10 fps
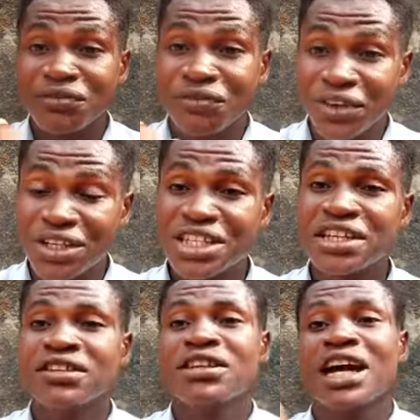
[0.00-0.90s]
feed
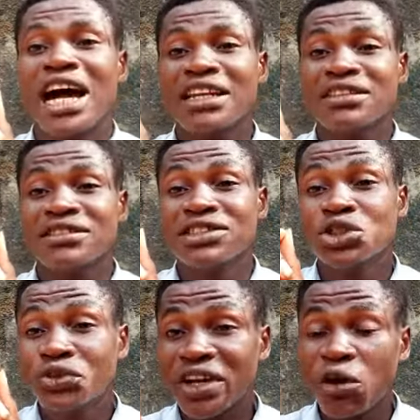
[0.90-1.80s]
and the
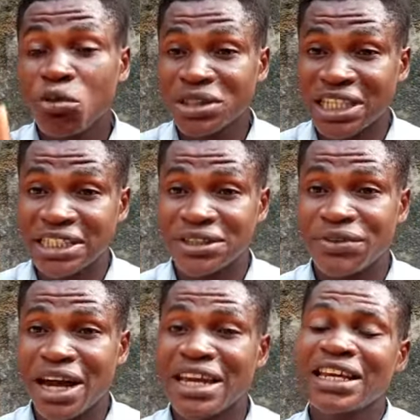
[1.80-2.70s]
juvenile will be
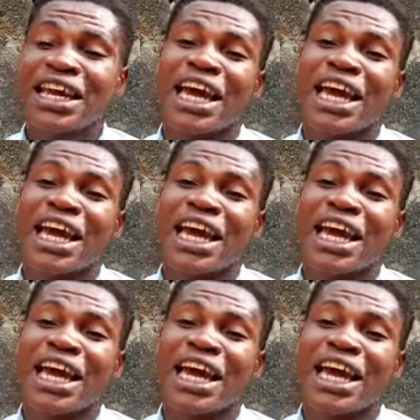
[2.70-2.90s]
satisfied,